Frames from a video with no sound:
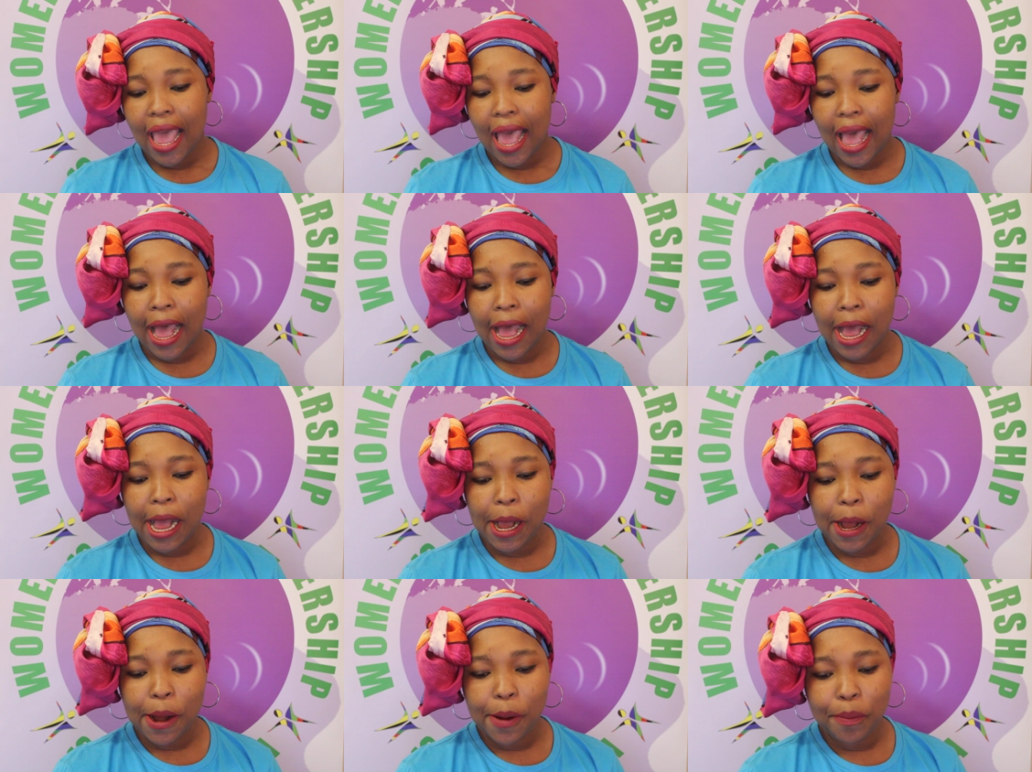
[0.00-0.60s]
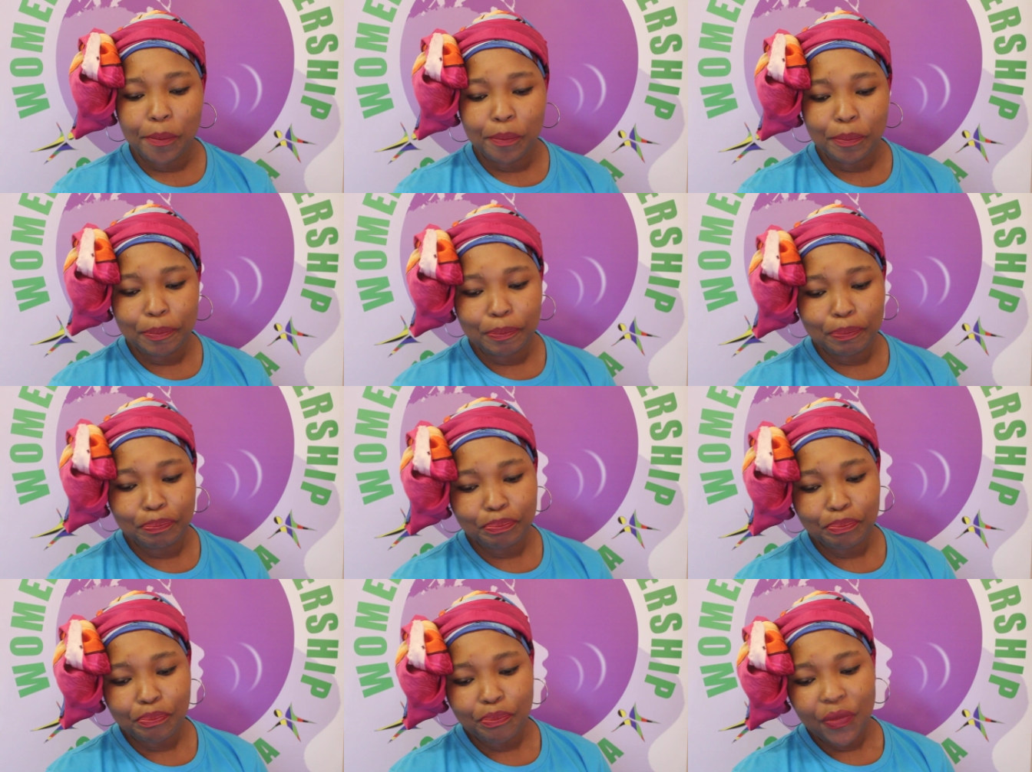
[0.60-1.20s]

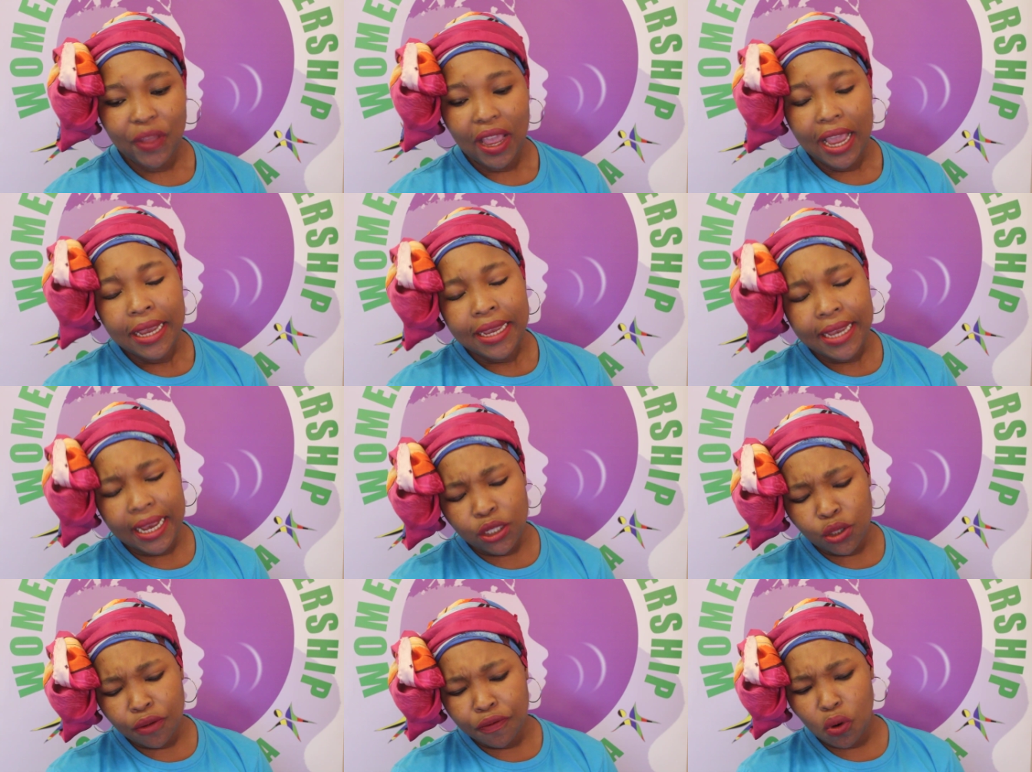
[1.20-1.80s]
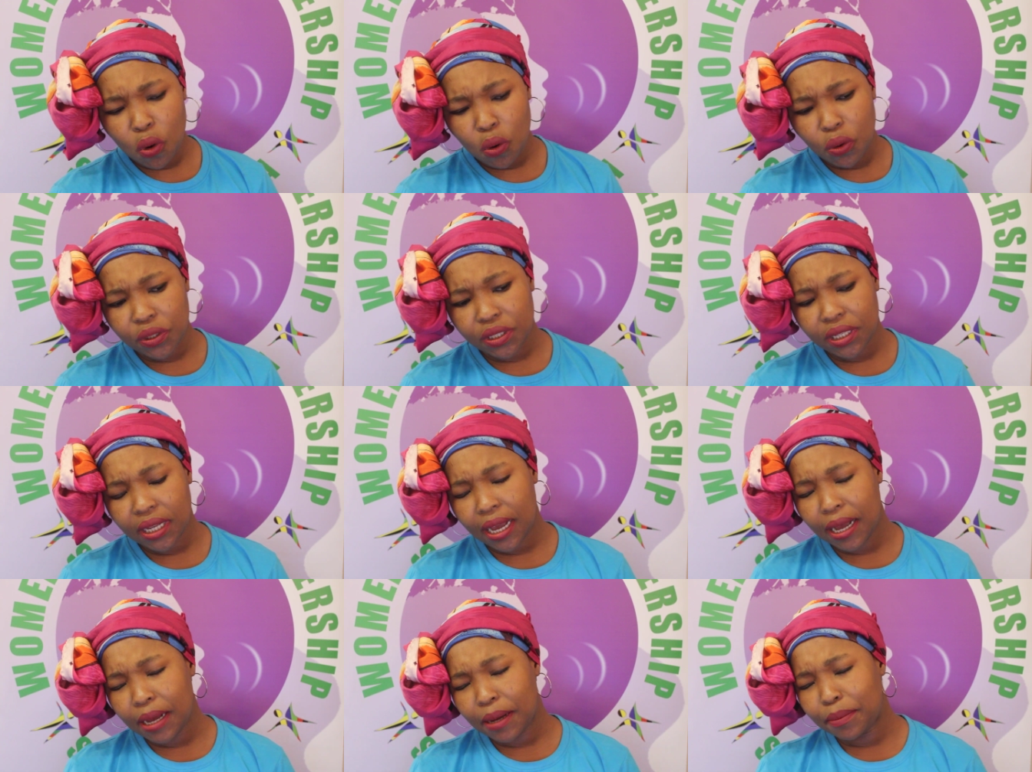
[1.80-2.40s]
Um, yes, of course.
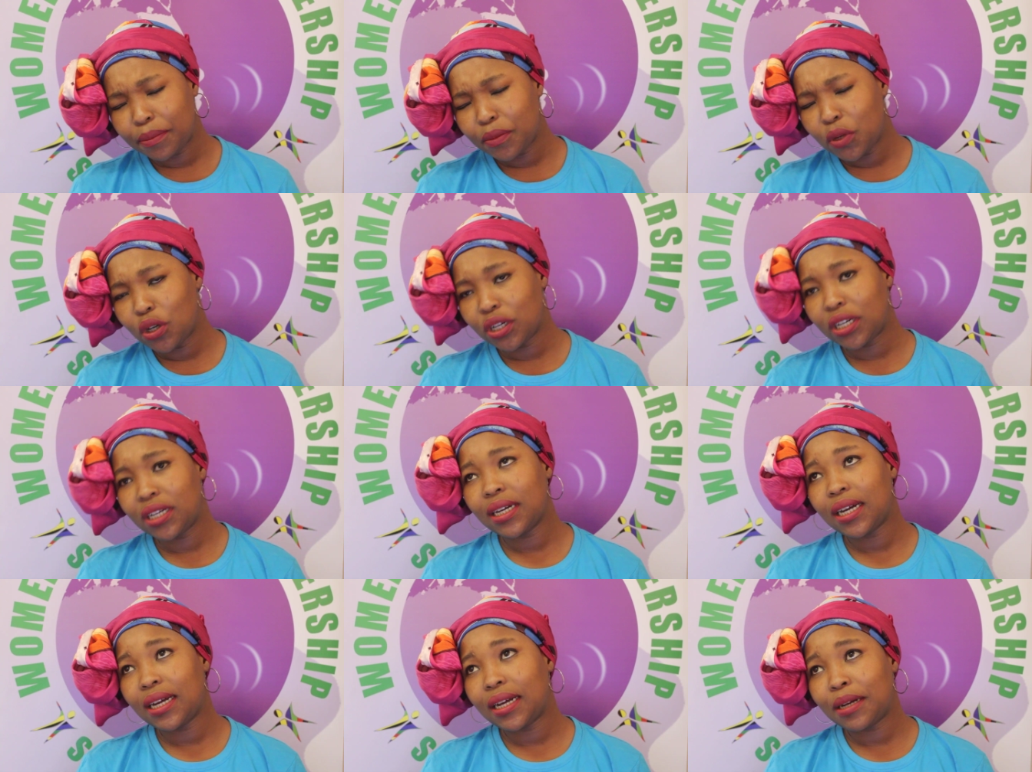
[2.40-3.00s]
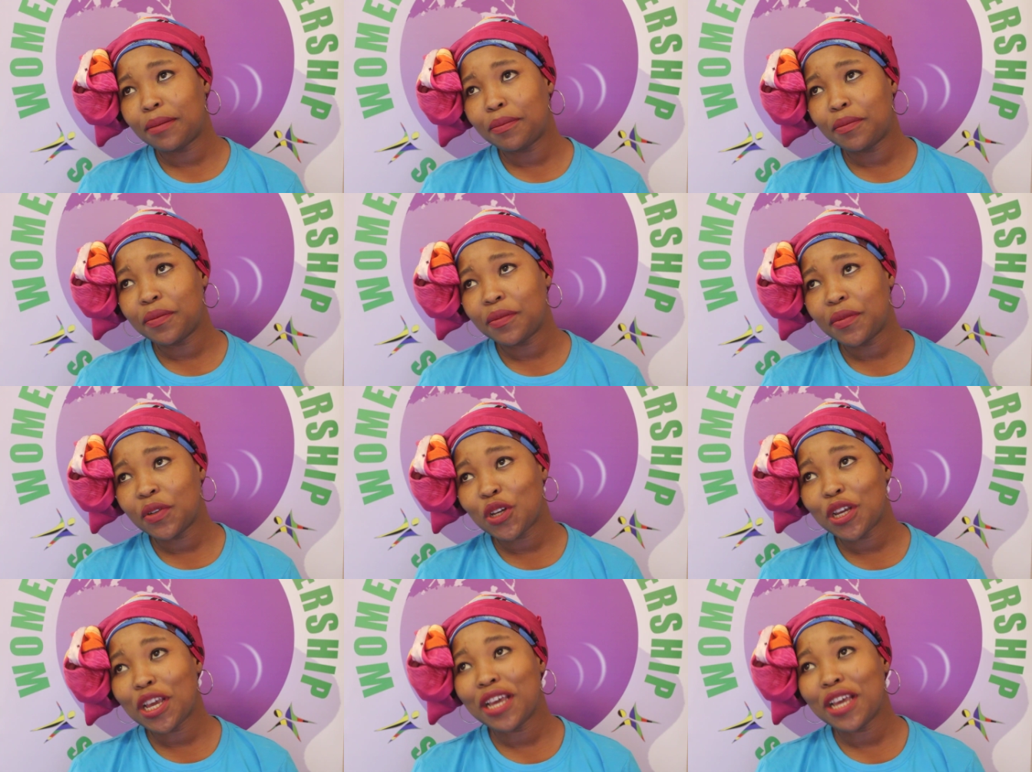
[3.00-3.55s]
Um, look, um,